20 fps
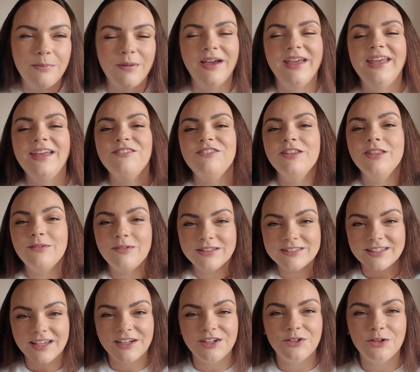But even the
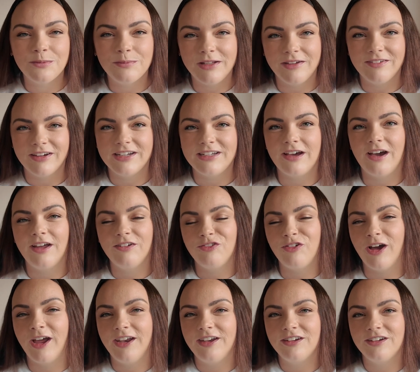ones that I normally read, I
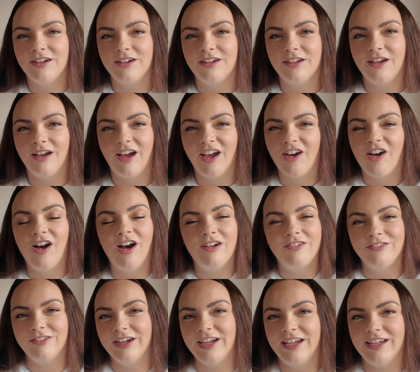find I
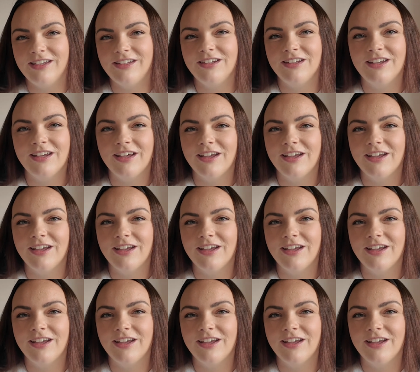can't read